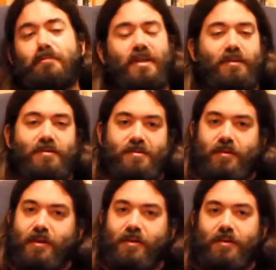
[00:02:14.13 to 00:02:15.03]
or the middle
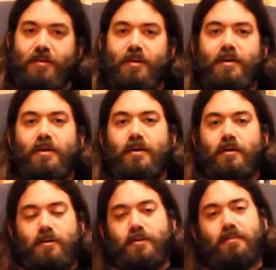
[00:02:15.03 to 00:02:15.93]
strike.
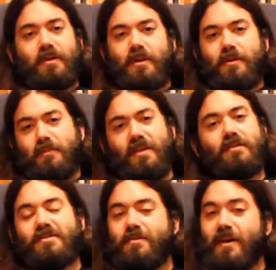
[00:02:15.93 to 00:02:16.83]
The
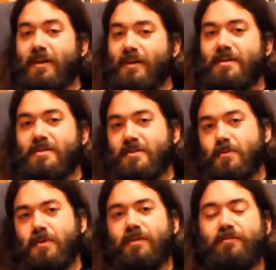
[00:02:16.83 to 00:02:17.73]
middle strike
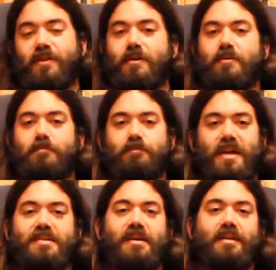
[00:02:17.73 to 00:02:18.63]
is one of the
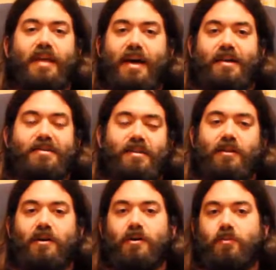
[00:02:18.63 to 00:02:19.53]
basic attacks
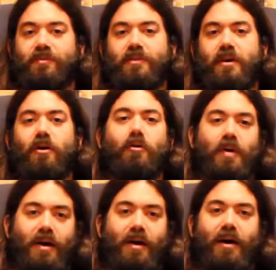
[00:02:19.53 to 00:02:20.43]
along with the
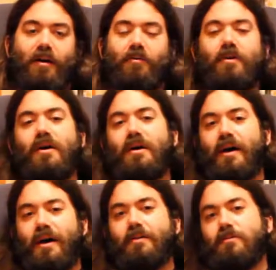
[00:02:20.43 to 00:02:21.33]
Oberhau
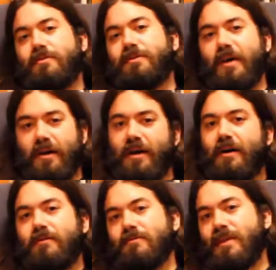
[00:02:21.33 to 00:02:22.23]
and
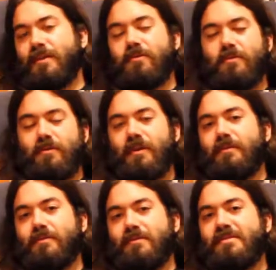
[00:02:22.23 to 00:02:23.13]
Unterhau that you
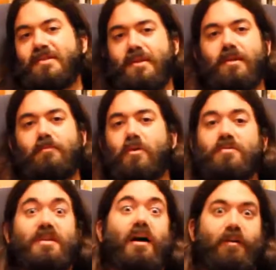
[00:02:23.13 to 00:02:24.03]
can see
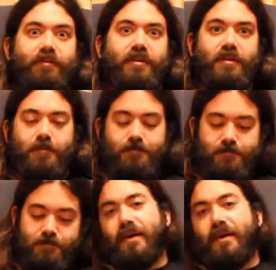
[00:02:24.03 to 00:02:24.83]
most often.